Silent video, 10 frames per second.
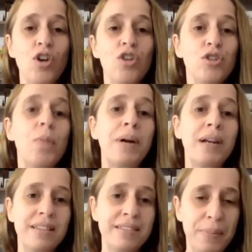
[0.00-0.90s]

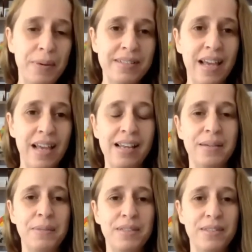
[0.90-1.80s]
agricultural and food
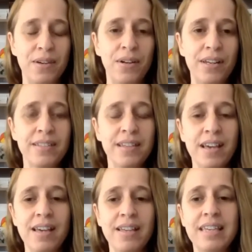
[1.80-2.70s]
sectors are
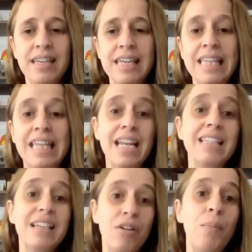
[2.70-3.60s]
participants in
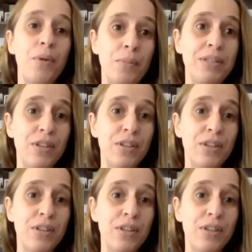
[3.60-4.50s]
emissions and they
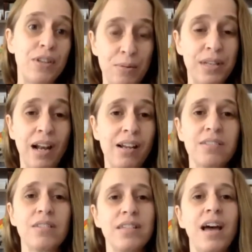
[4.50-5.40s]
have the
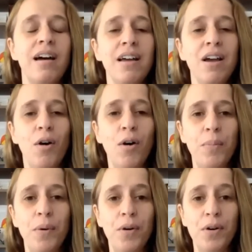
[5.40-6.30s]
commitment of starting to
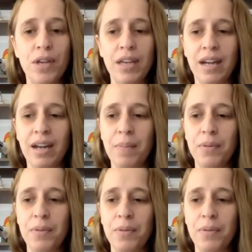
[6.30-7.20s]
reduce them.
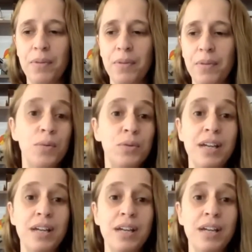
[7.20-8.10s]
That means
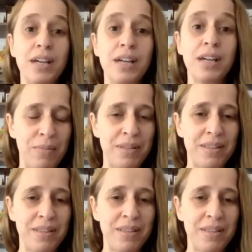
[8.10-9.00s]
nowadays we're,
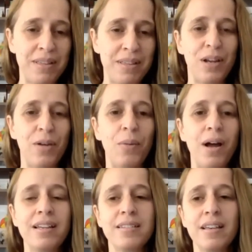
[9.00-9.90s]
we're
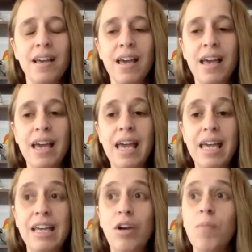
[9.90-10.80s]
accounting for a third
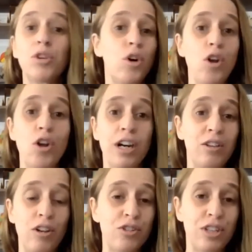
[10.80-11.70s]
of global emissions.
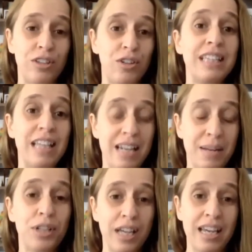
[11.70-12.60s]
And as
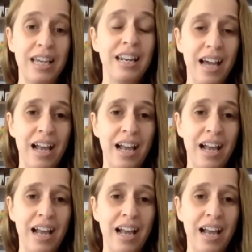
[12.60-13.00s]
all the rest of the